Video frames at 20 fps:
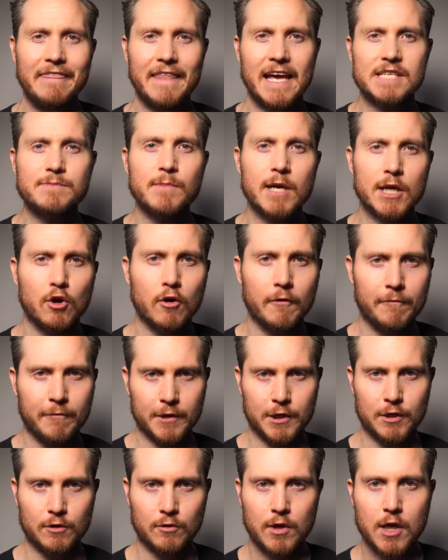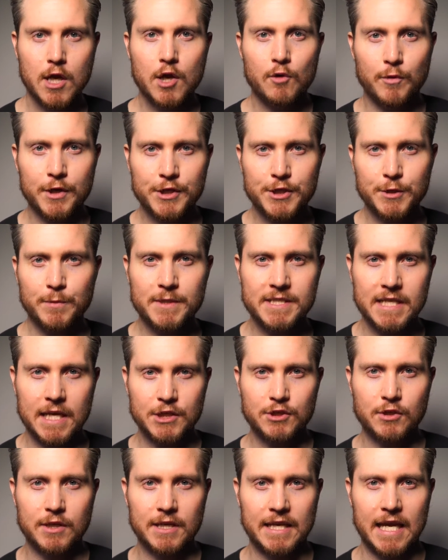And that's my goal for you. Reach your
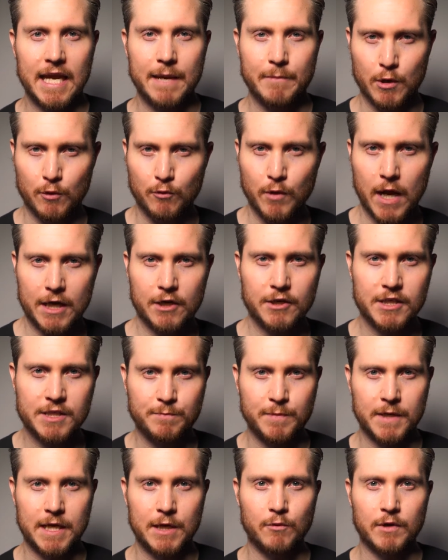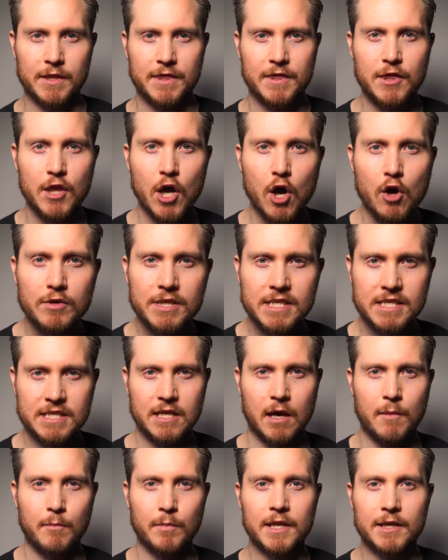potential in game at record speed with no
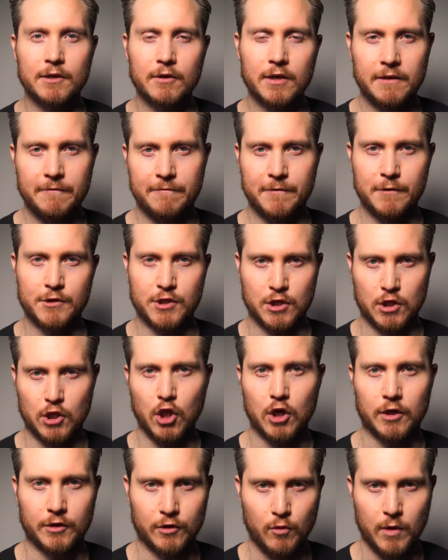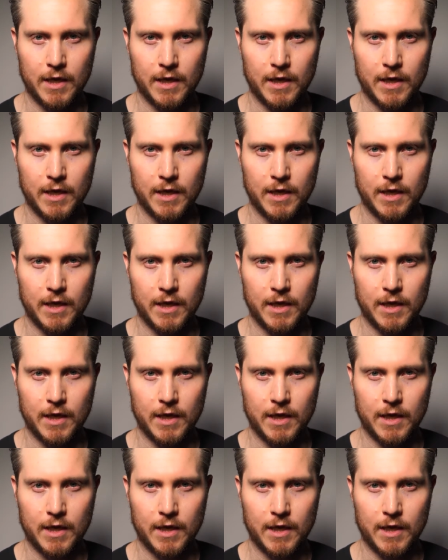stumbling or confusion along the